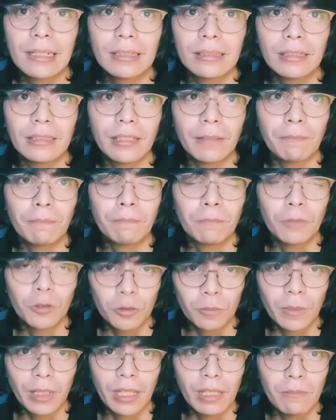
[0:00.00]
Since I
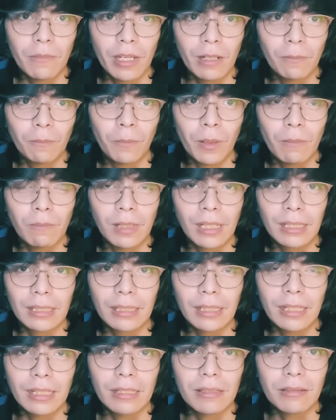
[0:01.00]
put my email
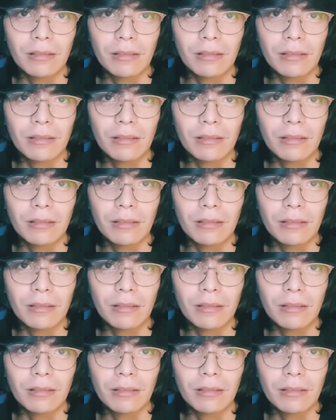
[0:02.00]
publicly,